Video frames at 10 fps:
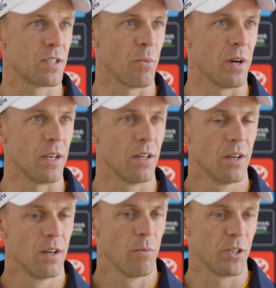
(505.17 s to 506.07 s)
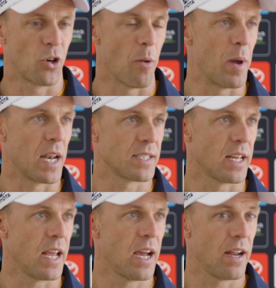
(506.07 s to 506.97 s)
So we we try and balance
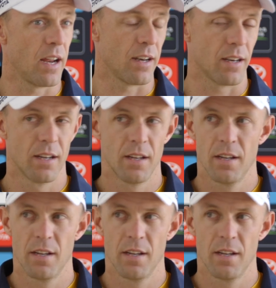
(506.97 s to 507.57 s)
that out, and